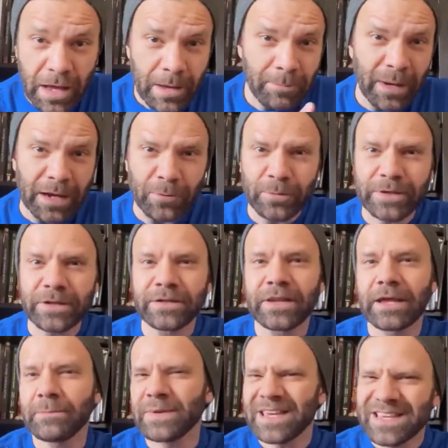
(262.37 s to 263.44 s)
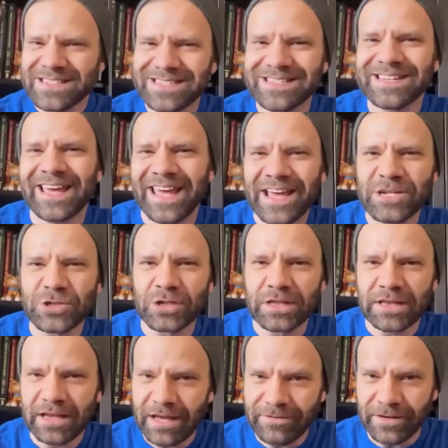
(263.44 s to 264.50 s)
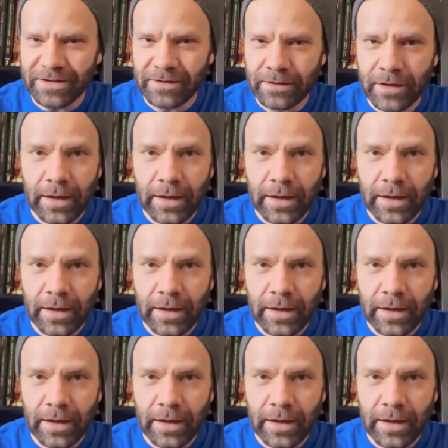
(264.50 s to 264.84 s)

My real name isn't Agent 11.